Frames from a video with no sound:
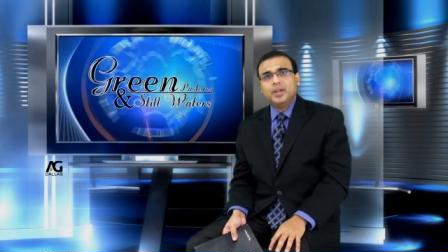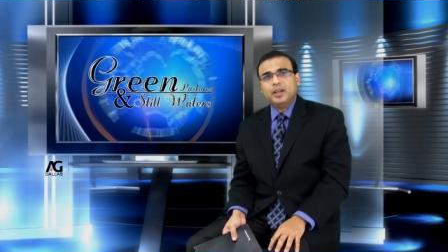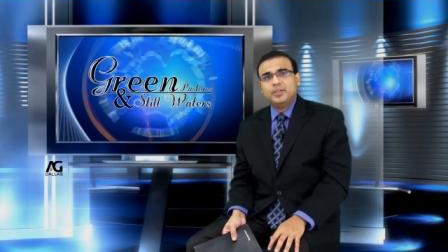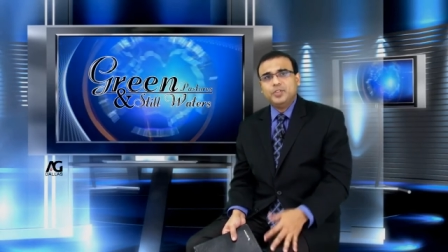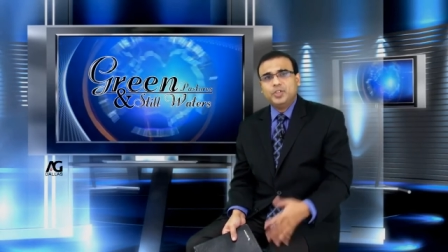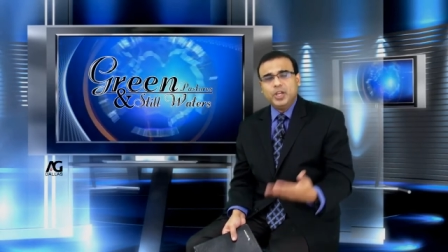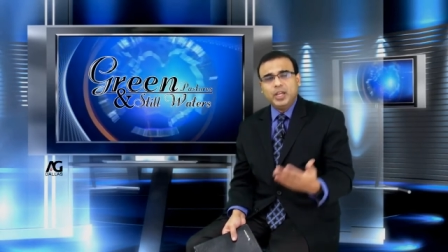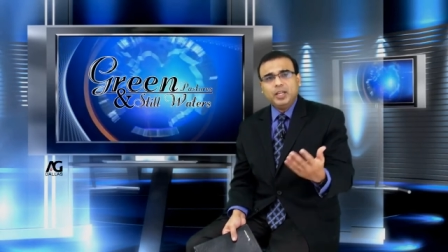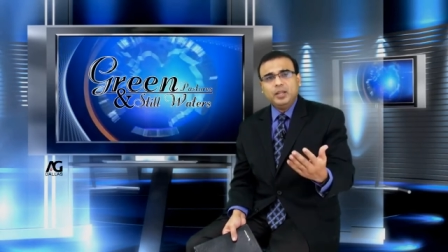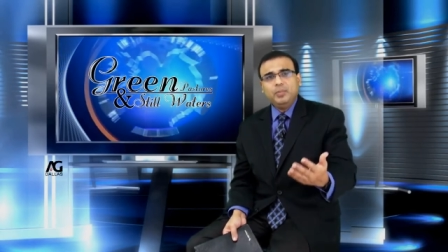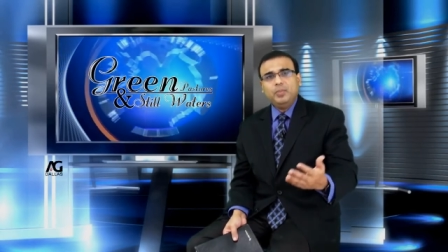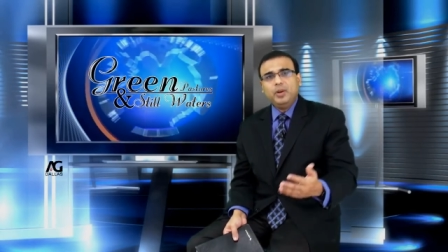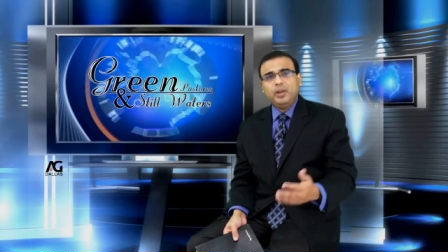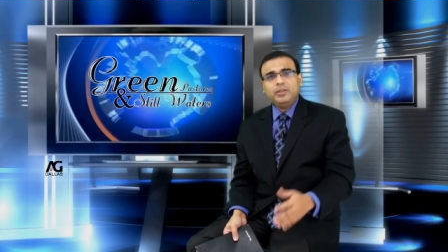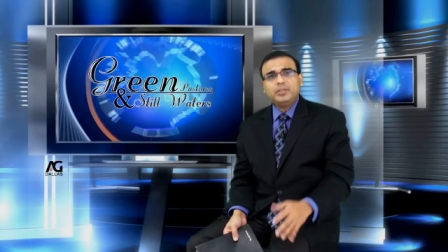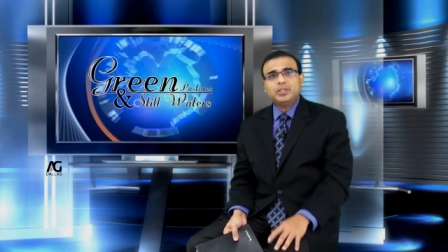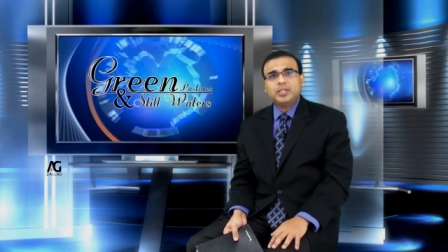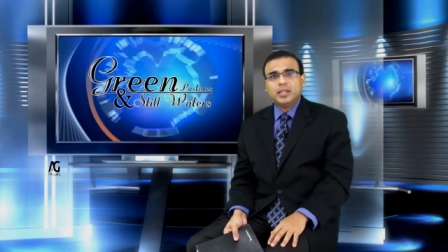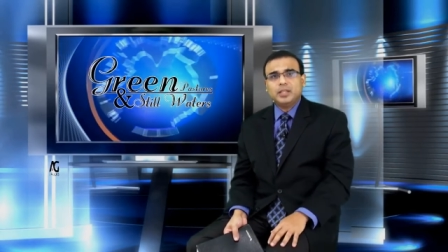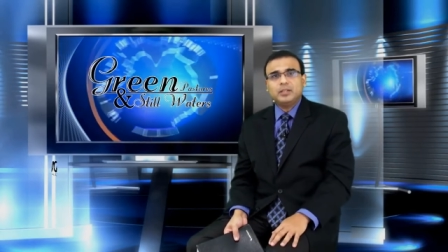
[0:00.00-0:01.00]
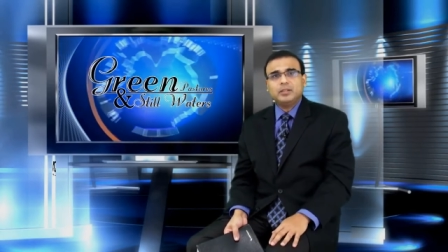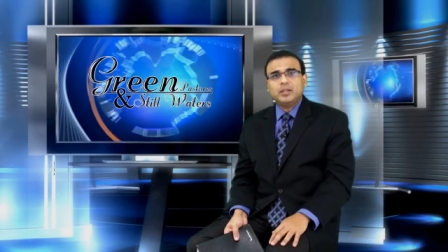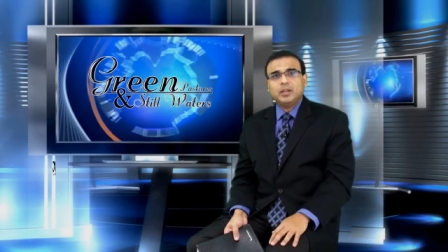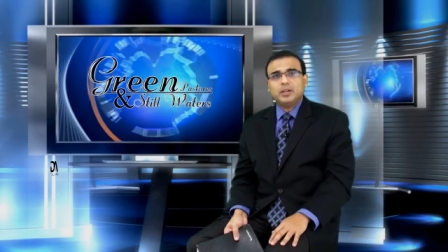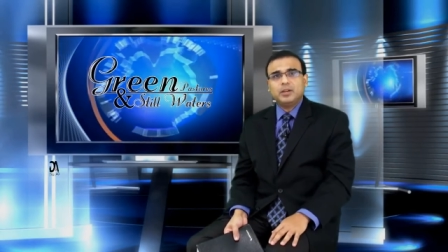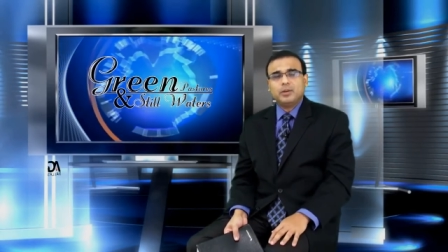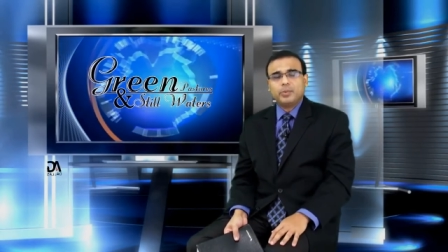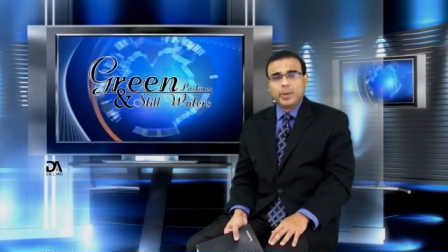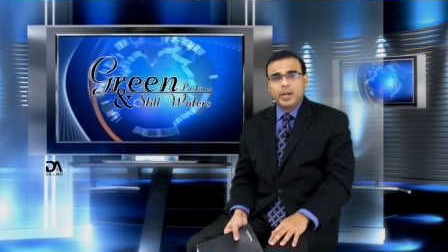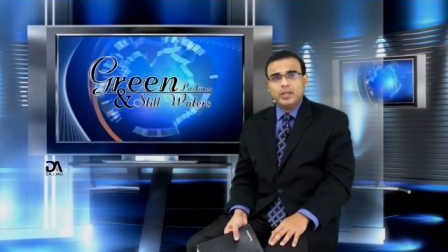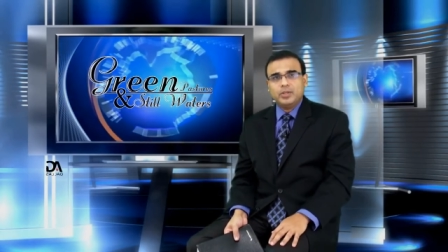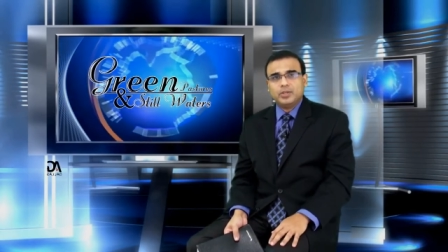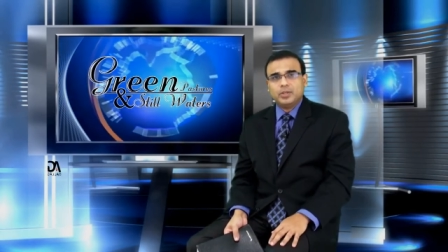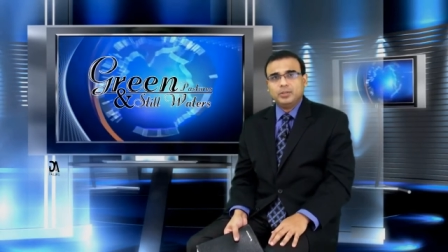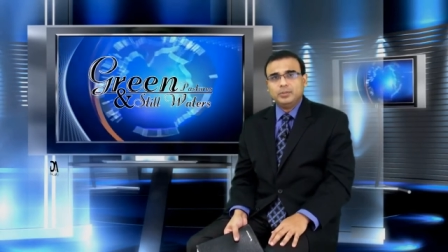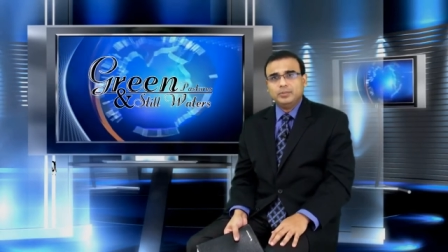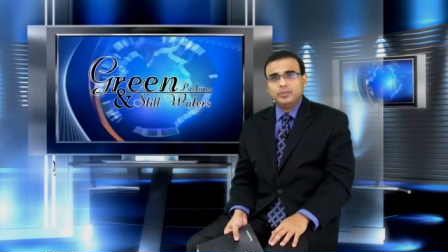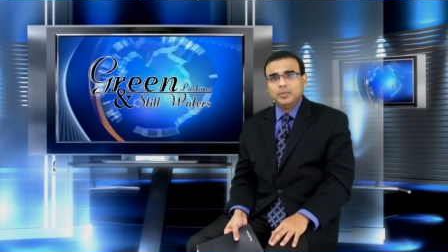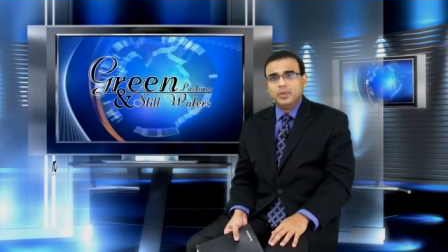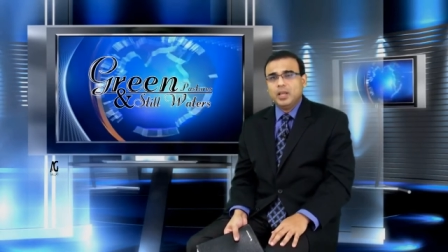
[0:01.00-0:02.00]
Jacob looks at
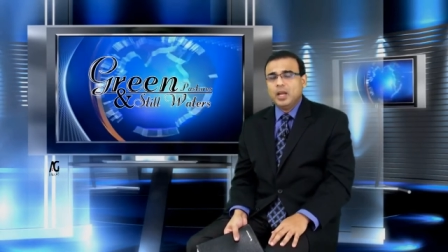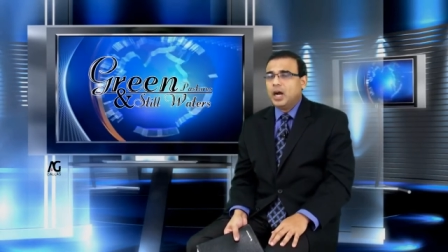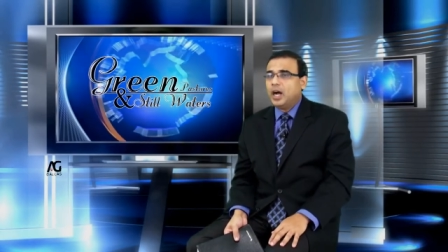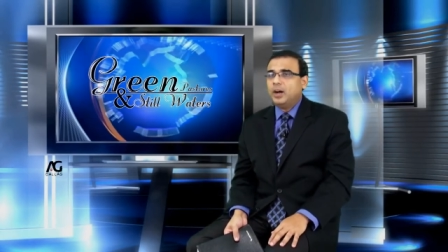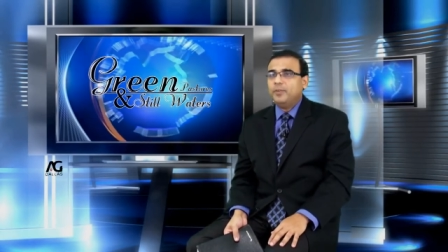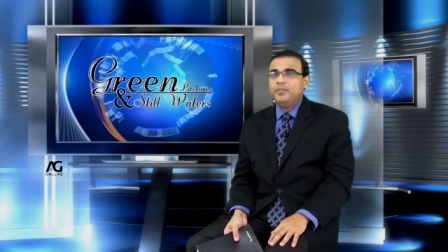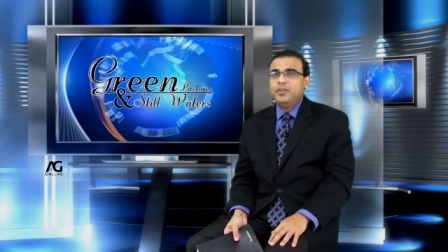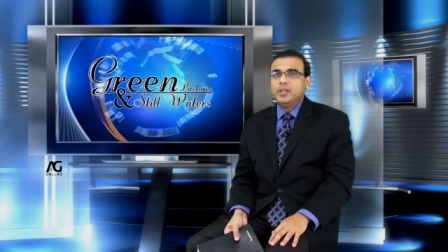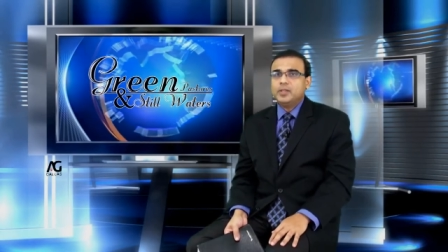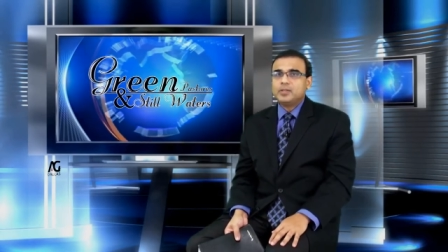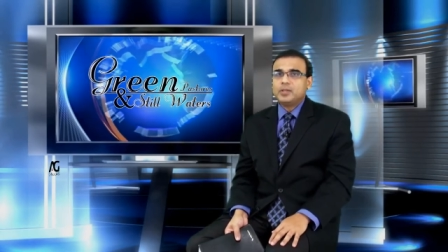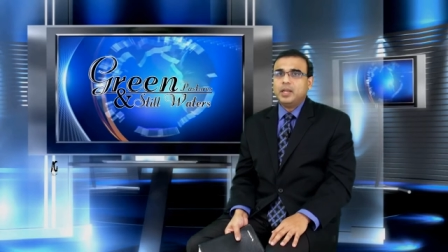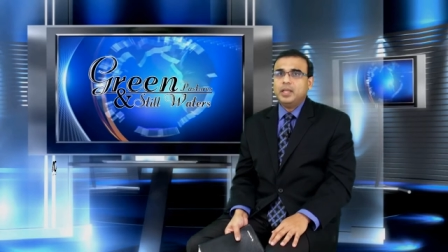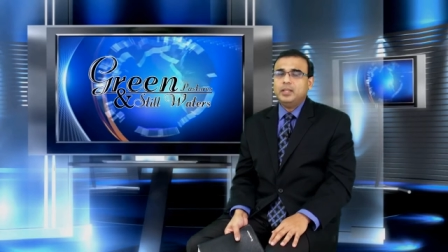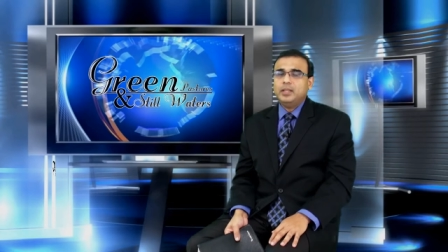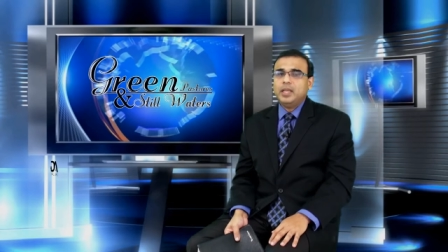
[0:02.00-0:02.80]
Rachel. Obviously,